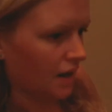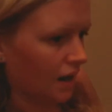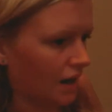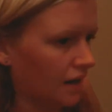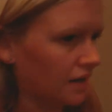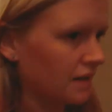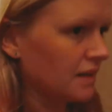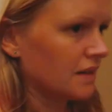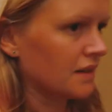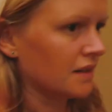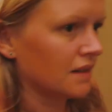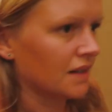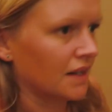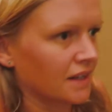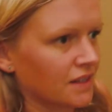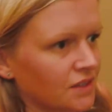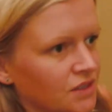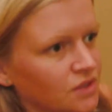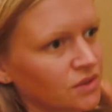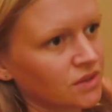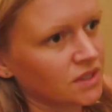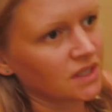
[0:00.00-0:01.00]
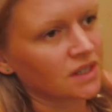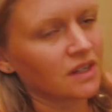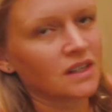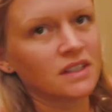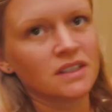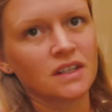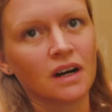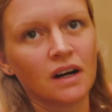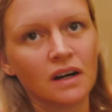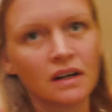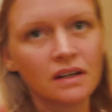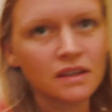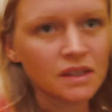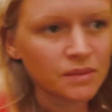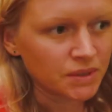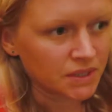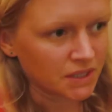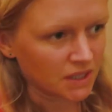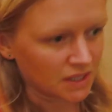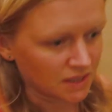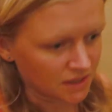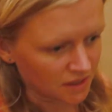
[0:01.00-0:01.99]
And like, as soon as it got dark, the
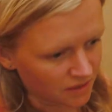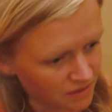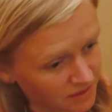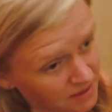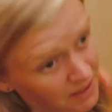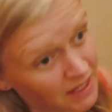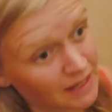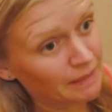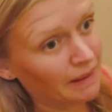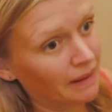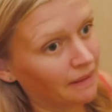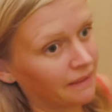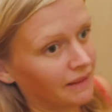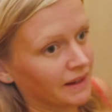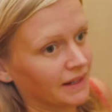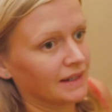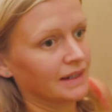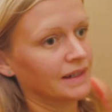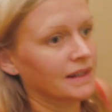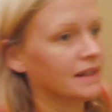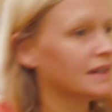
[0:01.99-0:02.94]
mosquitoes came out and